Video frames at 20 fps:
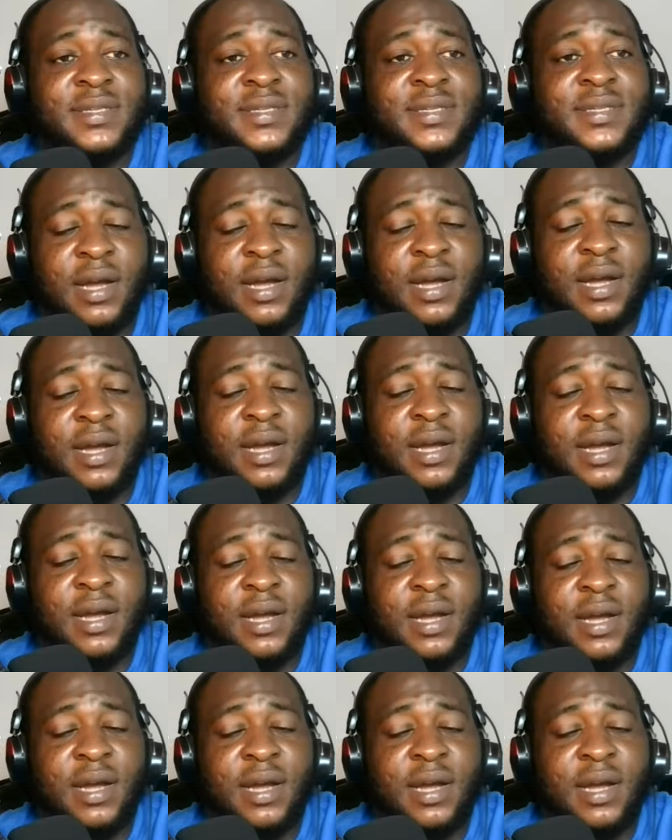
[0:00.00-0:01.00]
A lot of people are
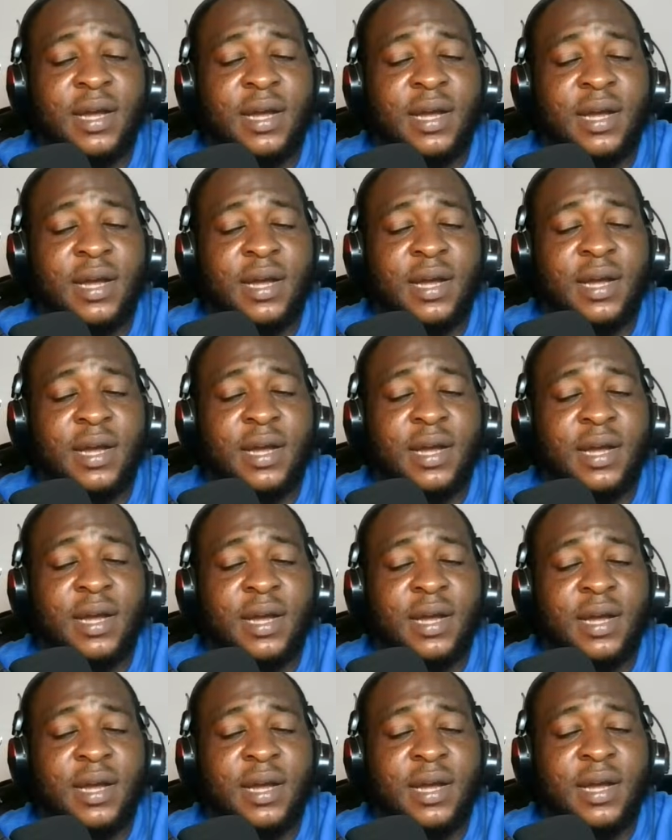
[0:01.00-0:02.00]
selling books. A lot of people
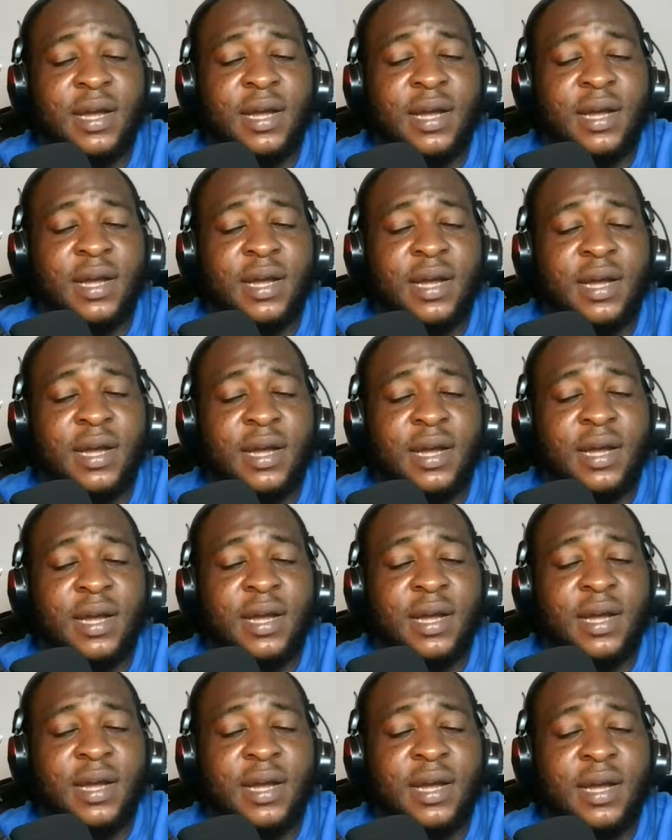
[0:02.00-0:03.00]
are creating courses.
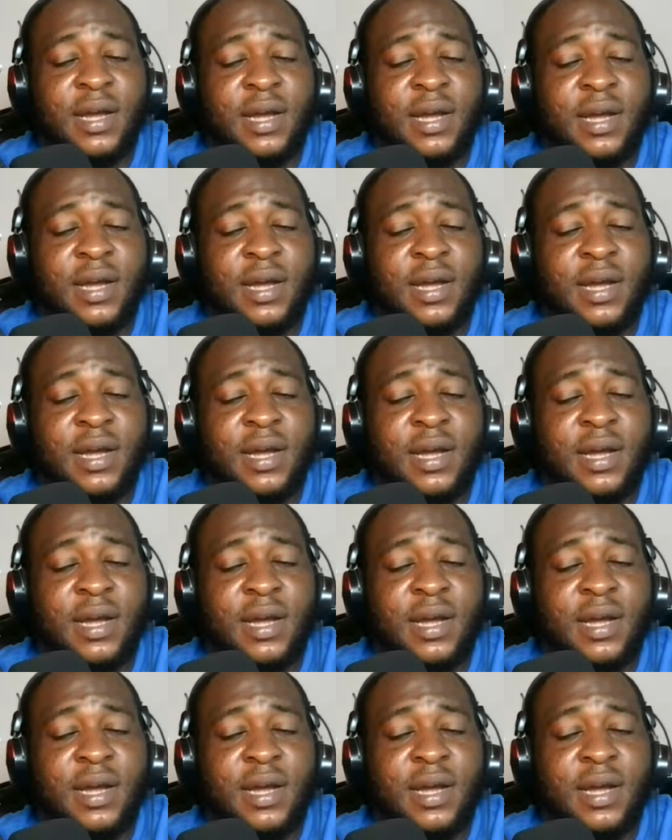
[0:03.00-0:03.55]
A lot of people